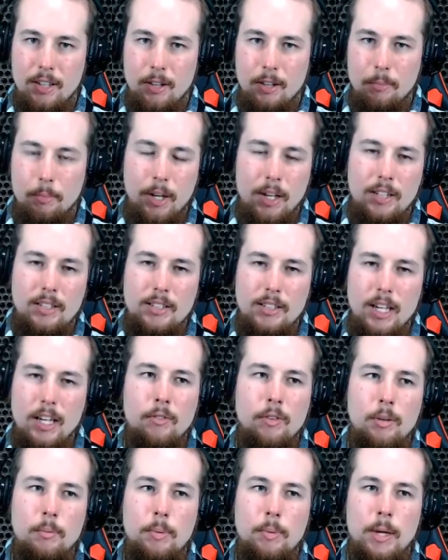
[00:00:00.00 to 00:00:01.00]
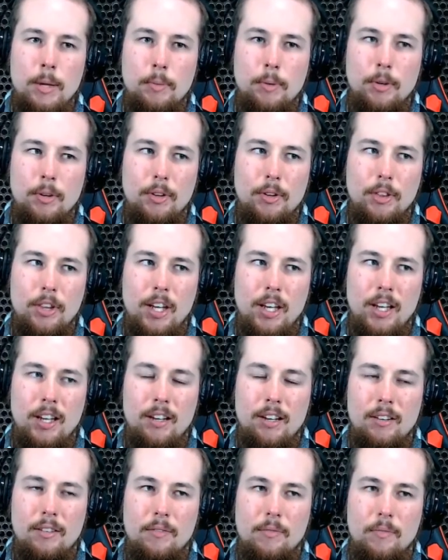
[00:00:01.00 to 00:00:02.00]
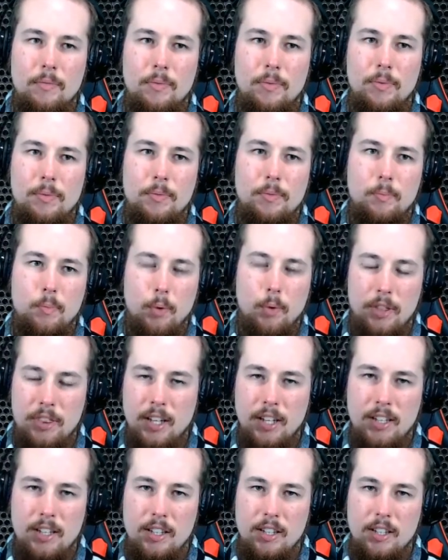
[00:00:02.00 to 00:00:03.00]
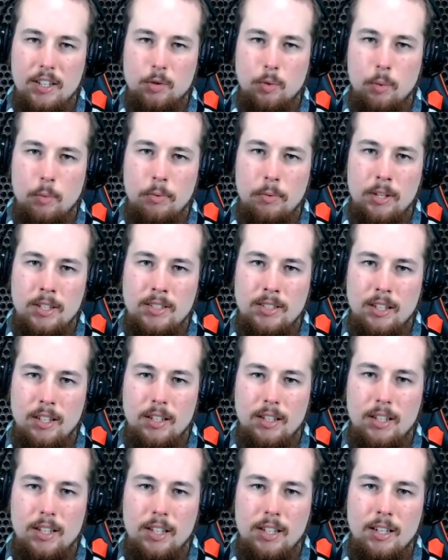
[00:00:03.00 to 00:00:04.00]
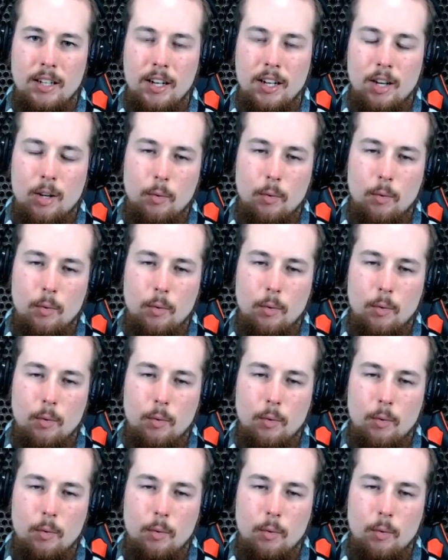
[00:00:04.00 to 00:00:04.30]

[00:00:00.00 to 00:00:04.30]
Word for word: Because even people that would think that this would be silly